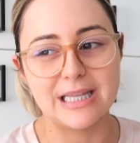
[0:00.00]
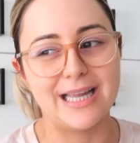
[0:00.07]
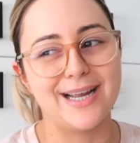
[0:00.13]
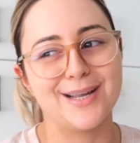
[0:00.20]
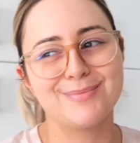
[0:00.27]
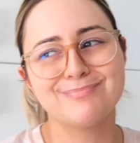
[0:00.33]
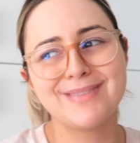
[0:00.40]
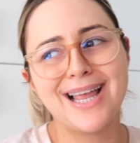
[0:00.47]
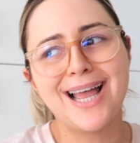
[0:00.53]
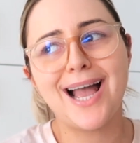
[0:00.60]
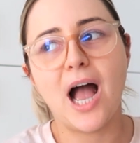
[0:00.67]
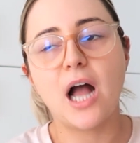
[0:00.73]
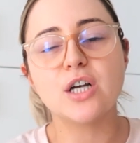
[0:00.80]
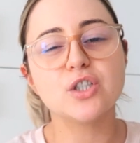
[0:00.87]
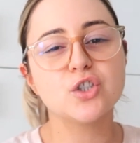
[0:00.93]
Like
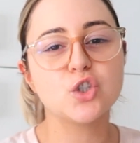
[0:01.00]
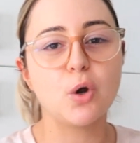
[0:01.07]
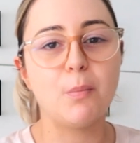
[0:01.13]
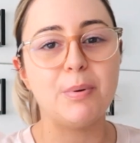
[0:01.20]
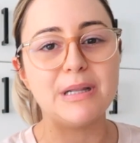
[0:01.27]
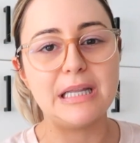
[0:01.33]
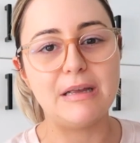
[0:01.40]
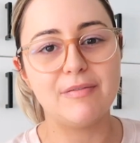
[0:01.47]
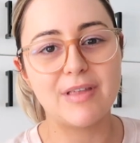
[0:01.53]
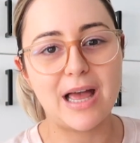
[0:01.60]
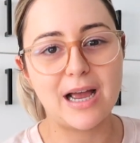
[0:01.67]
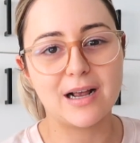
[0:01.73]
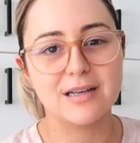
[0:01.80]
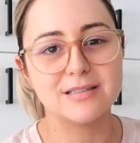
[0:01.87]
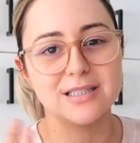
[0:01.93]
I just don't believe
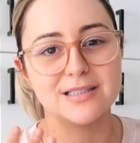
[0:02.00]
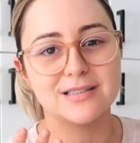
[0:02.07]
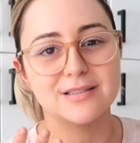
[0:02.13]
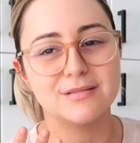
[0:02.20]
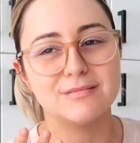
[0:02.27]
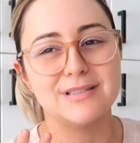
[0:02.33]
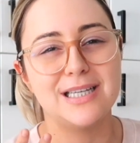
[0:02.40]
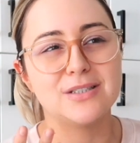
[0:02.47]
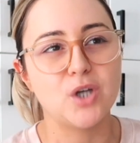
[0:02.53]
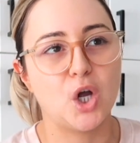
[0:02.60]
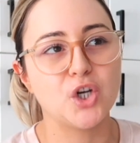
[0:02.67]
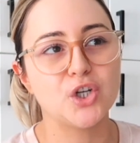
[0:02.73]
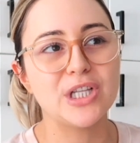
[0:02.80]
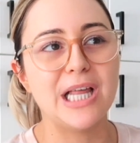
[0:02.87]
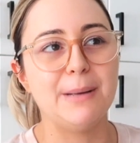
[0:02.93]
that because it's it's
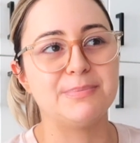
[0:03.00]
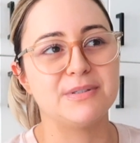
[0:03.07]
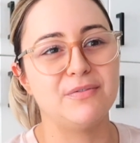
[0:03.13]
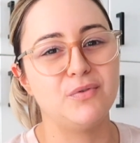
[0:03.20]
on your lips.